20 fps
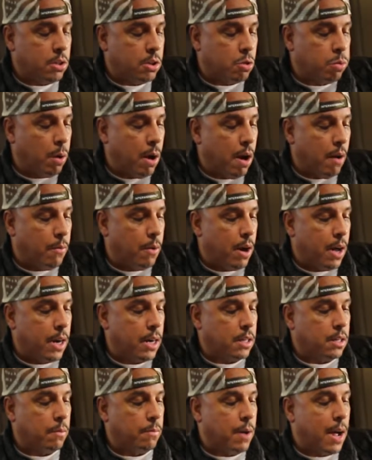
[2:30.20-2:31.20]

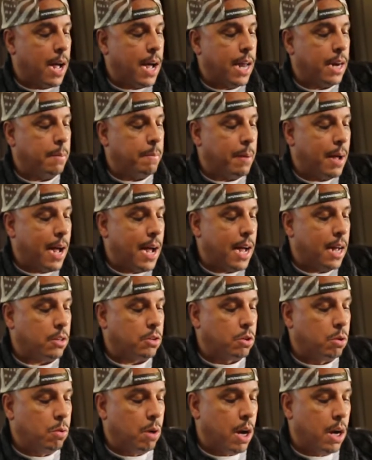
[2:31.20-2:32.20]
1,200 divided
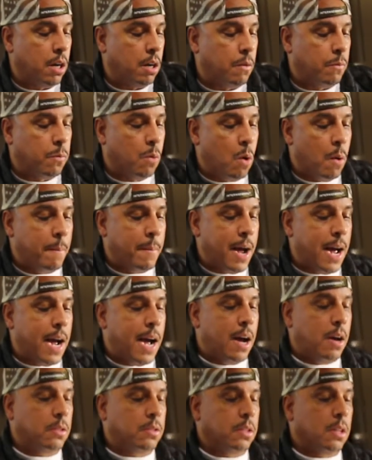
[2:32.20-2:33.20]
by 204
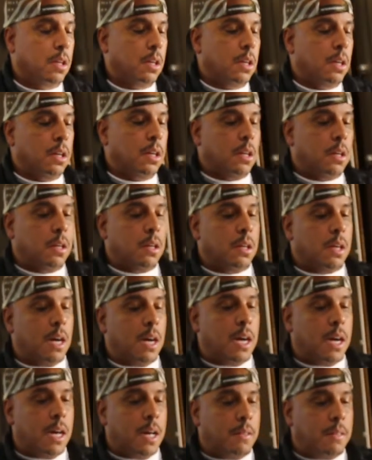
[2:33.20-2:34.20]
miles,
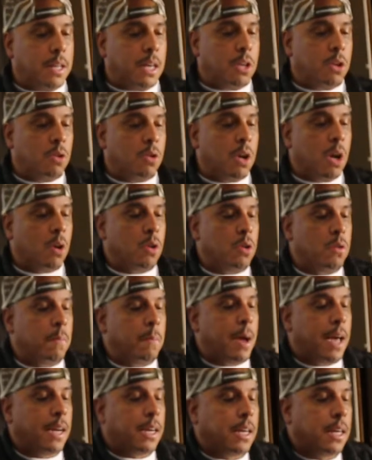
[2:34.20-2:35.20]
then you're
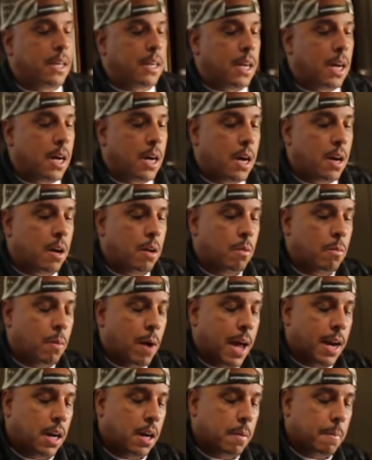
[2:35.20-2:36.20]
making
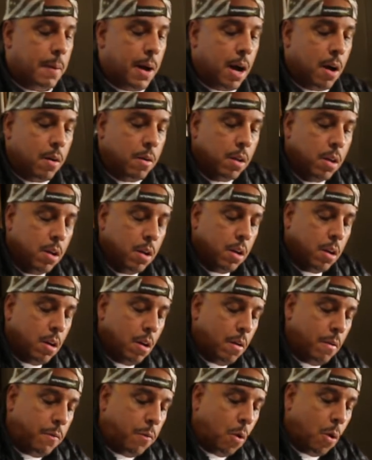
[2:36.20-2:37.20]
right at about
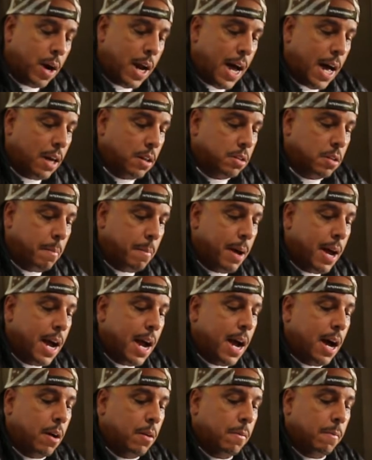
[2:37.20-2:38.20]
$4 a
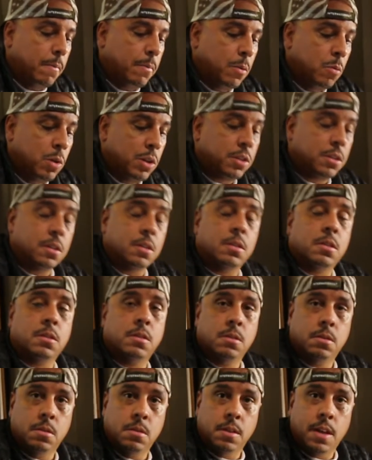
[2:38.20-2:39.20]
mile, which is
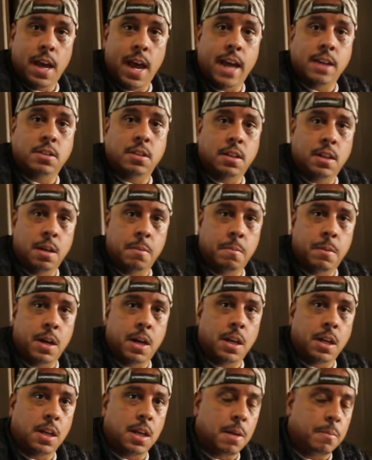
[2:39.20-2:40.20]
excellent
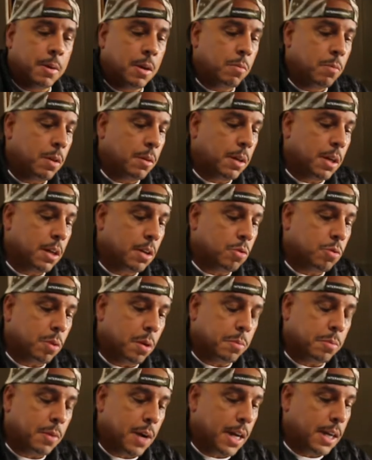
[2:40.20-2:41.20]
money. I mean, we're getting
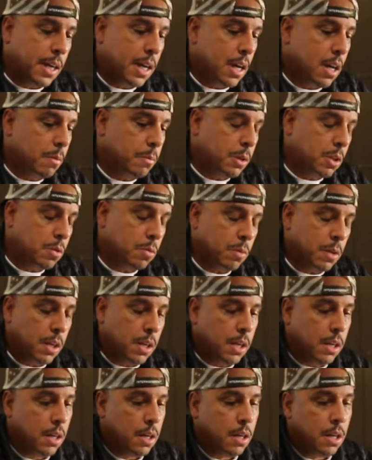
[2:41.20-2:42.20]
trips right now
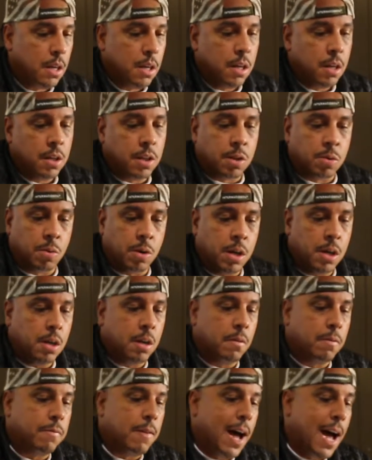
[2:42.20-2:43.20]
between 3
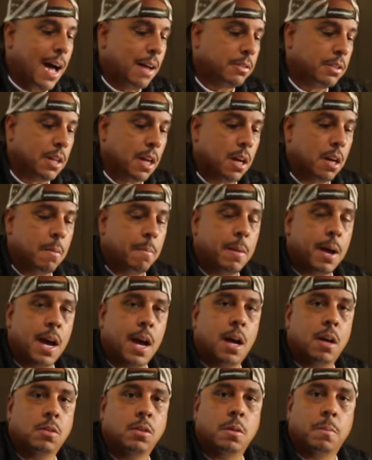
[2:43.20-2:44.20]
to 5 something
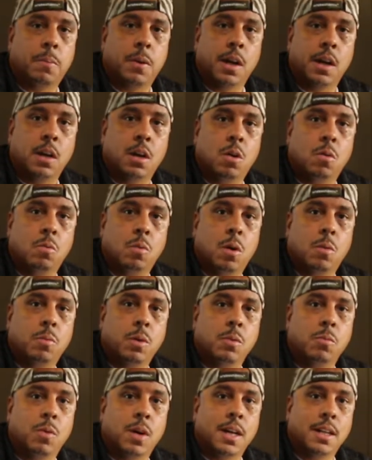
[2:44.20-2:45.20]
miles, depending on what
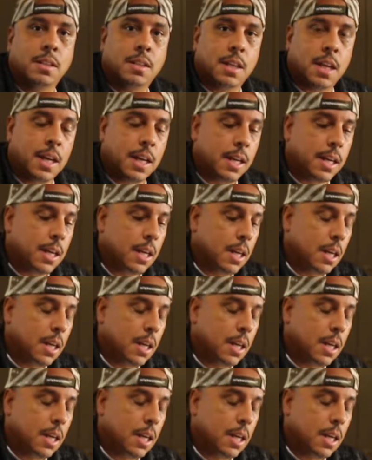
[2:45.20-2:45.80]
we want to take.